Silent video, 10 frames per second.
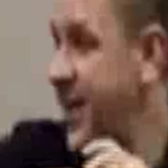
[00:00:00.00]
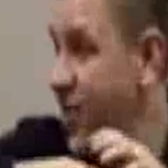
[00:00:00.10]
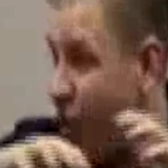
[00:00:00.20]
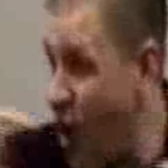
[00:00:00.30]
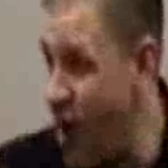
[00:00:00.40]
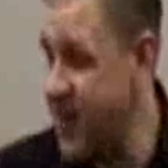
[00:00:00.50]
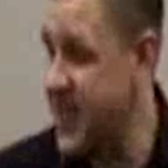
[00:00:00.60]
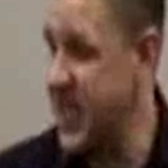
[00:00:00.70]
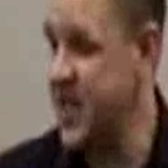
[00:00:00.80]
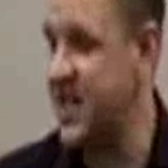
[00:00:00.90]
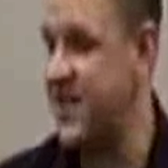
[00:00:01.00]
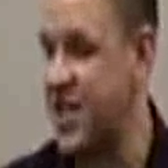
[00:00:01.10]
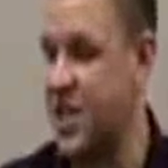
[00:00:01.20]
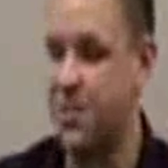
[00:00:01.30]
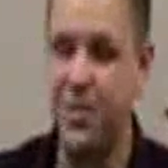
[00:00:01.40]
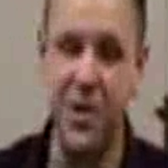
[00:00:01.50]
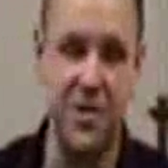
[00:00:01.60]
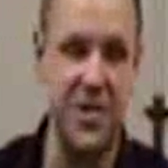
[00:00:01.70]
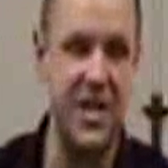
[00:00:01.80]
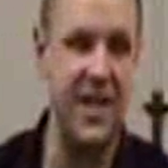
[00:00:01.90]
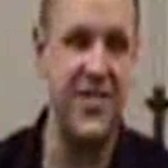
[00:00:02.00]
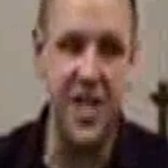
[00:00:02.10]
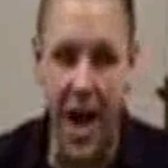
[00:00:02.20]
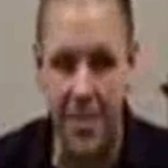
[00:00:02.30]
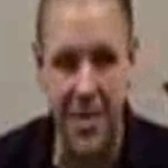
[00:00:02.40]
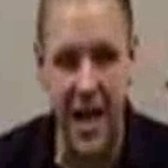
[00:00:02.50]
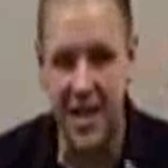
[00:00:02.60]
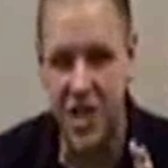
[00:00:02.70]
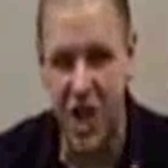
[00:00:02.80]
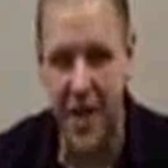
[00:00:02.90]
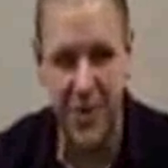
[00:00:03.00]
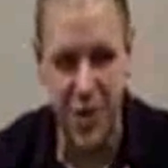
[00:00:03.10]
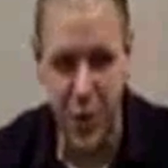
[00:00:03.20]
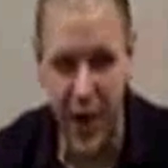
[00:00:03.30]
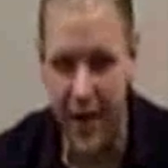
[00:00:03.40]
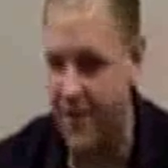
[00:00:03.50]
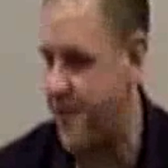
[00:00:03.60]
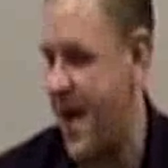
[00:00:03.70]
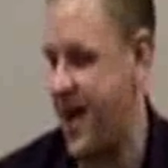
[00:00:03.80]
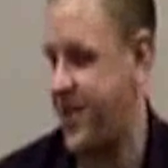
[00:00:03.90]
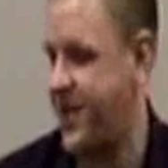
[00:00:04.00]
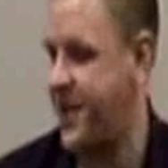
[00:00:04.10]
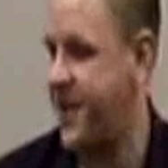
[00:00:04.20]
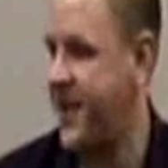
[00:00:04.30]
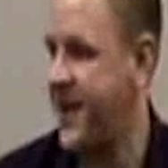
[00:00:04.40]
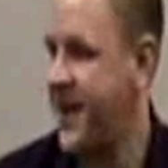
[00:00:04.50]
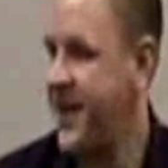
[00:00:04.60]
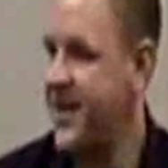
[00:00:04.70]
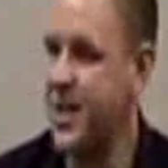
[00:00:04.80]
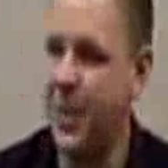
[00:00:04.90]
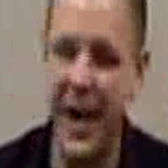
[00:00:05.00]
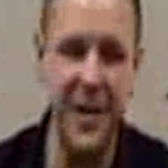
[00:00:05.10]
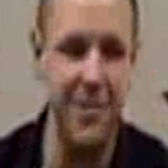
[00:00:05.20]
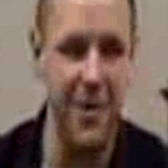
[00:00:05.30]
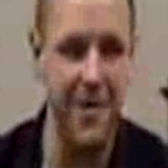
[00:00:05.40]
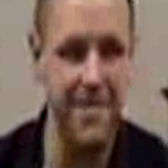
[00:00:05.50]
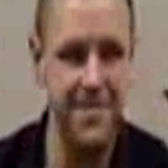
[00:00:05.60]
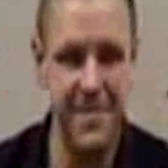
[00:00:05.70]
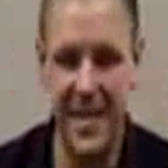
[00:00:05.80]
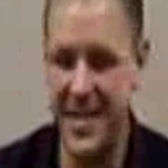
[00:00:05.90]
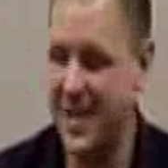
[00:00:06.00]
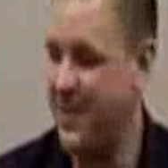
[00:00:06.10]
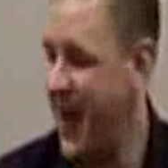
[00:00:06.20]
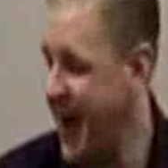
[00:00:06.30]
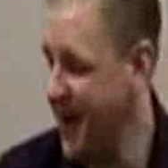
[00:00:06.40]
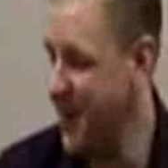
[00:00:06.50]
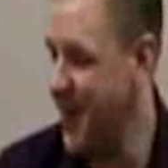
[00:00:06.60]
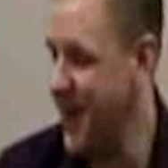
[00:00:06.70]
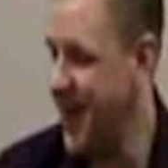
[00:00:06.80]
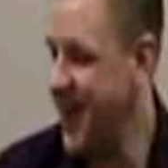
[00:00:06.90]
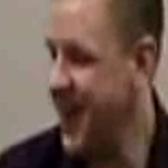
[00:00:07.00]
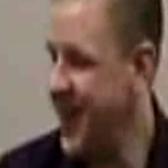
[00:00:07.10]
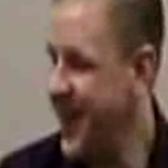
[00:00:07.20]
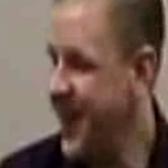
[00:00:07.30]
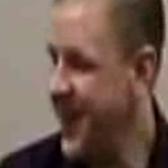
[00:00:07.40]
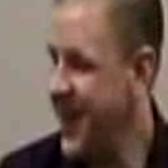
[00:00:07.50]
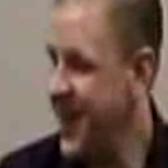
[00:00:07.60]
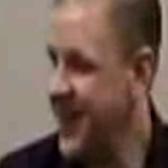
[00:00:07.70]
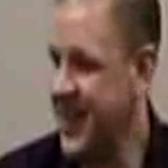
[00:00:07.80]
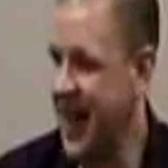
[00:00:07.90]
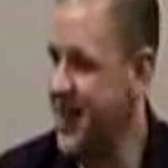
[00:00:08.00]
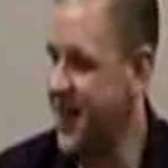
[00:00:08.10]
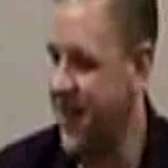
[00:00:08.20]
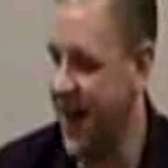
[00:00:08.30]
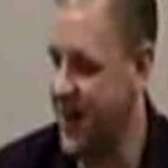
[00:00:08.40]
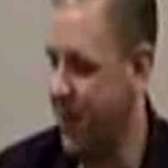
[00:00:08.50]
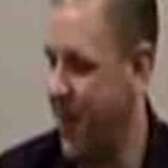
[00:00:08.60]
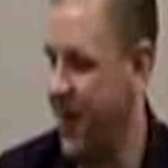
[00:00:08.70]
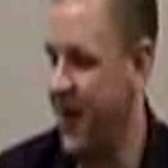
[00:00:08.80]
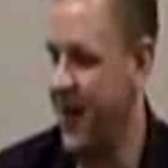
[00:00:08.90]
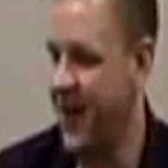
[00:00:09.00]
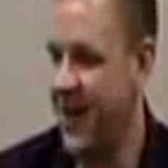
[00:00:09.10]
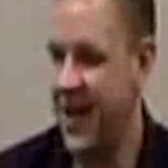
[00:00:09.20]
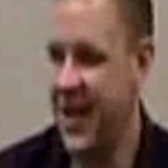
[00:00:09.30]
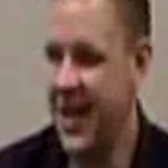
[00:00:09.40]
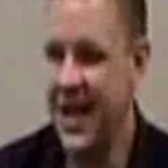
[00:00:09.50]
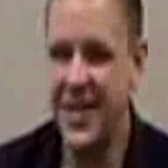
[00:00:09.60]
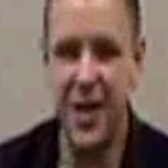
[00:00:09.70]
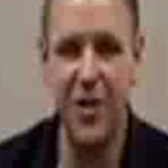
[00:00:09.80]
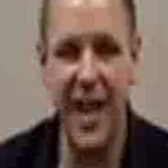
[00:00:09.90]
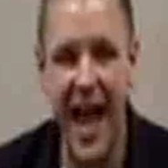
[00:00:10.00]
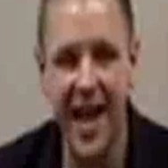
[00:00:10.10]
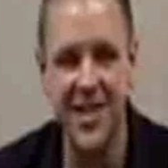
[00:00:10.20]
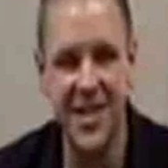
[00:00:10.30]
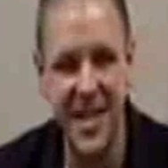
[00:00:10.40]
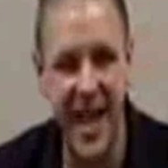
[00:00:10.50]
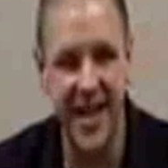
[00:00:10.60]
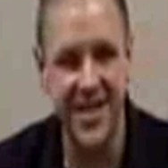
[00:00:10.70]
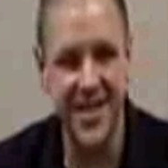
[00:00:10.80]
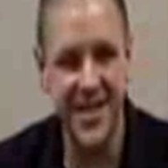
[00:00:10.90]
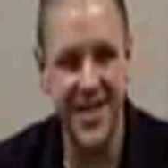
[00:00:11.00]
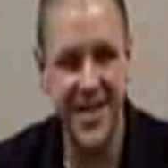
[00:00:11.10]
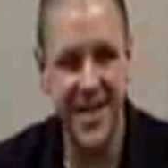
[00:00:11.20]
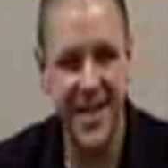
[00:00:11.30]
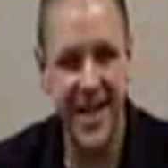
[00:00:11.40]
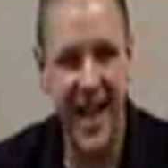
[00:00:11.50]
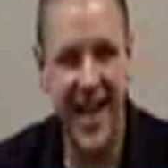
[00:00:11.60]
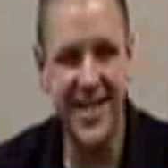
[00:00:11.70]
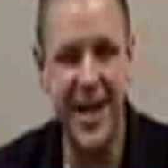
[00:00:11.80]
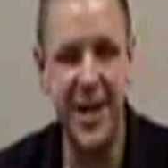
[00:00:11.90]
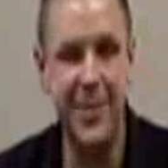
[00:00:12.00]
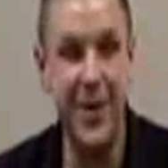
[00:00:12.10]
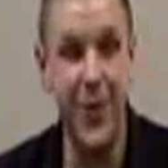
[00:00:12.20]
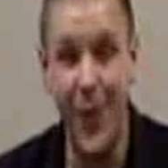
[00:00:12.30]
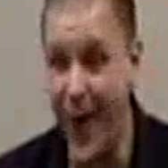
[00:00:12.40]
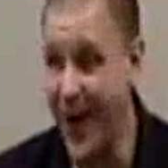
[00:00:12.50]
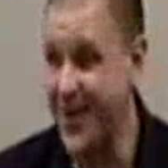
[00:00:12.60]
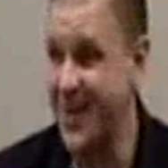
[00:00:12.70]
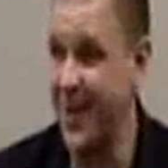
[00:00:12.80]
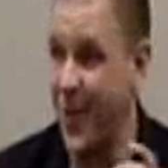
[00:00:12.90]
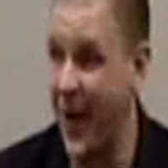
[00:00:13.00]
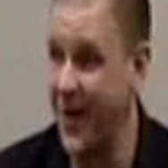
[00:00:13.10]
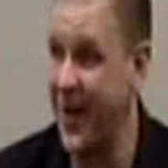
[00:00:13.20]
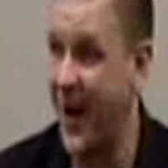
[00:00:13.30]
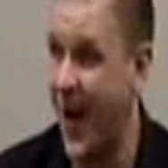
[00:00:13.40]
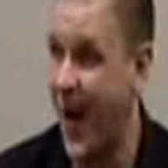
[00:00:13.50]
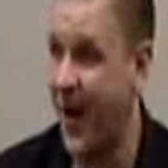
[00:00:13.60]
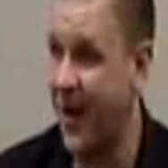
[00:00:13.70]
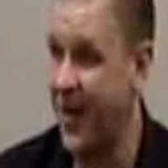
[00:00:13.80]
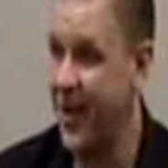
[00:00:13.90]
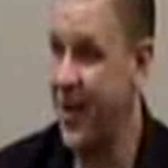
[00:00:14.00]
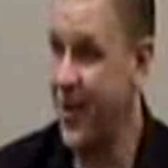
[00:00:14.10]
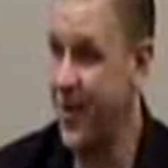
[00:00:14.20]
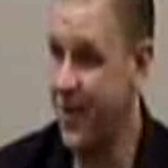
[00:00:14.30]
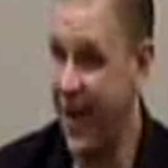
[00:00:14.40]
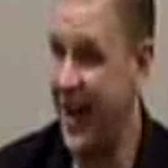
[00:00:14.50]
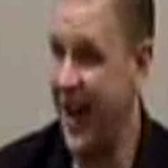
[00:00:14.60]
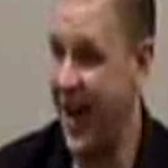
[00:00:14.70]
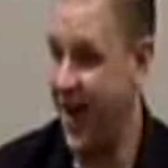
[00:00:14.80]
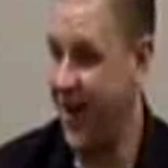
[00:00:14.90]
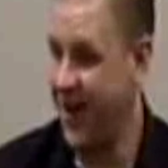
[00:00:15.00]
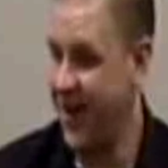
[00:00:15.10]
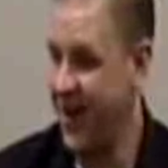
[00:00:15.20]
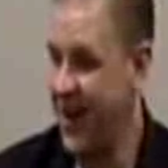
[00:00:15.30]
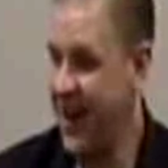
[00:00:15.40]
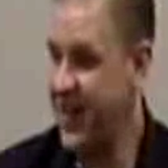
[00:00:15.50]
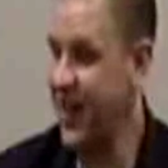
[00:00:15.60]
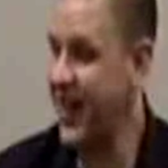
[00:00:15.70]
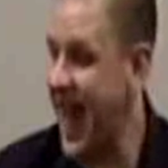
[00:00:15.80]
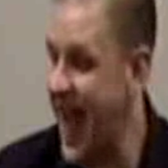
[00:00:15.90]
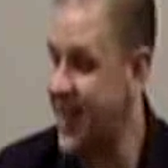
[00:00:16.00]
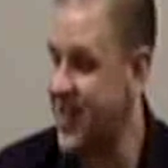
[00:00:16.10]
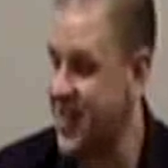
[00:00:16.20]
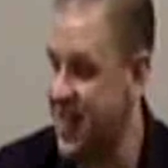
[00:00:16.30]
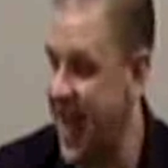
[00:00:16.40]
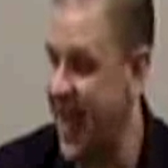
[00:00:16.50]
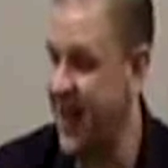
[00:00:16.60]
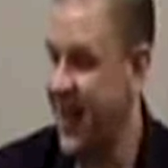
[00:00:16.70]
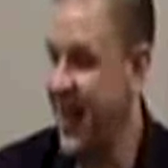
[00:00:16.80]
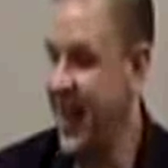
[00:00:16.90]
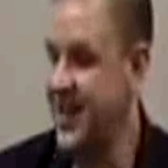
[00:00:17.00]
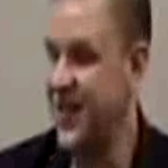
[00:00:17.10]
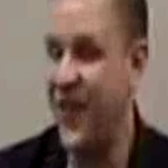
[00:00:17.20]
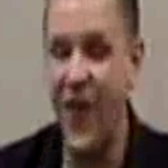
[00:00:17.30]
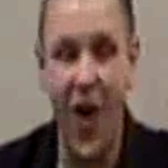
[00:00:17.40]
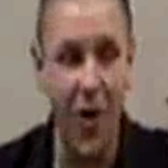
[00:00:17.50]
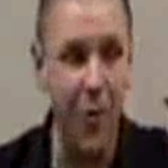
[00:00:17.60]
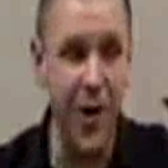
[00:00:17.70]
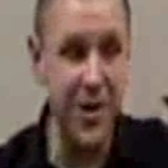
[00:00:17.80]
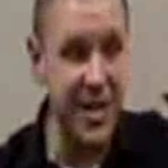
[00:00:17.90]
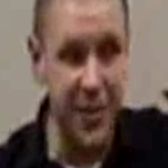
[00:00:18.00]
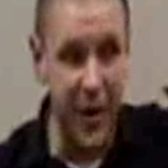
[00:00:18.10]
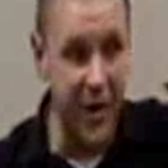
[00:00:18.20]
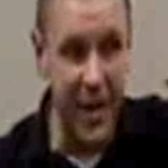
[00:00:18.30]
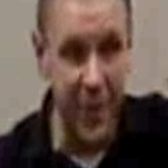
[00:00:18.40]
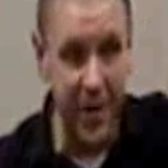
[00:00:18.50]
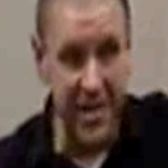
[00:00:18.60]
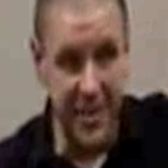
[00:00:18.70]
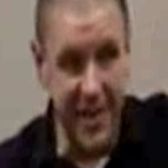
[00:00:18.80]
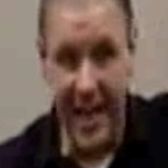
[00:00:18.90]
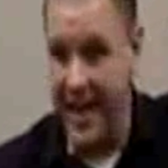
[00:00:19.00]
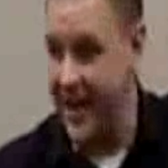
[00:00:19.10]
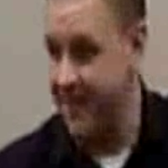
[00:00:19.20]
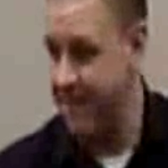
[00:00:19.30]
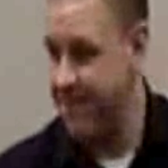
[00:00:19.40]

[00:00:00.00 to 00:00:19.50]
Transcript: and a long series of disputes that have dominated chapter 12 of Matthew. This parable, this parable is kind of the final blow. Their last state is going to be worse than where they are right now. The last state is far worse than where they were at the beginning